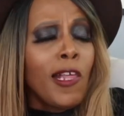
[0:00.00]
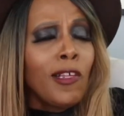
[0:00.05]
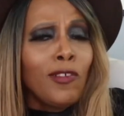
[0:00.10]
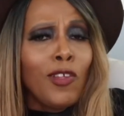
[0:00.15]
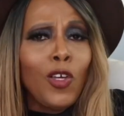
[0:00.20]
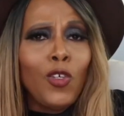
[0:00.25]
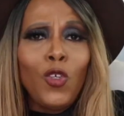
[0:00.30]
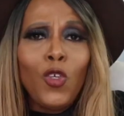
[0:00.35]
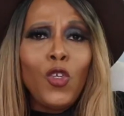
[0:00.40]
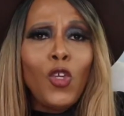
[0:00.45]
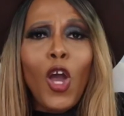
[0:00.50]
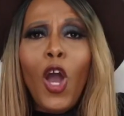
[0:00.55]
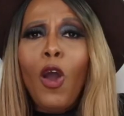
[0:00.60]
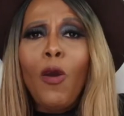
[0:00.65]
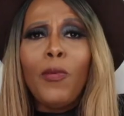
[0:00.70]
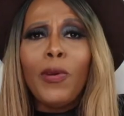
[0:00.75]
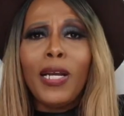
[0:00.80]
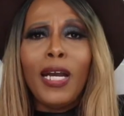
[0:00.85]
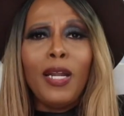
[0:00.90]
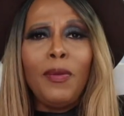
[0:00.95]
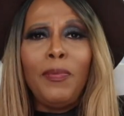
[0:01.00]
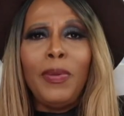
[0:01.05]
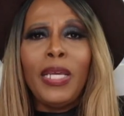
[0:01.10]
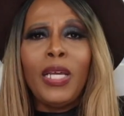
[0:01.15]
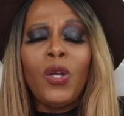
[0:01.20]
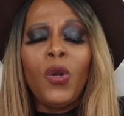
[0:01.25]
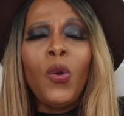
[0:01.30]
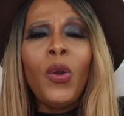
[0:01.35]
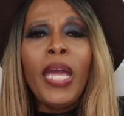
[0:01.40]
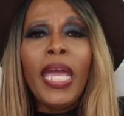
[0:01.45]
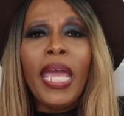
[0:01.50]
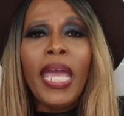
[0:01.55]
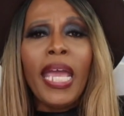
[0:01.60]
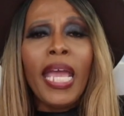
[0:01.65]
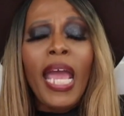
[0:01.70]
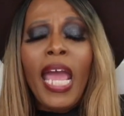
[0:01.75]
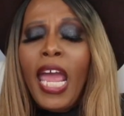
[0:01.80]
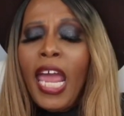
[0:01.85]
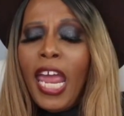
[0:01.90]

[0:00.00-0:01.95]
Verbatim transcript: So you know it was going to be quick.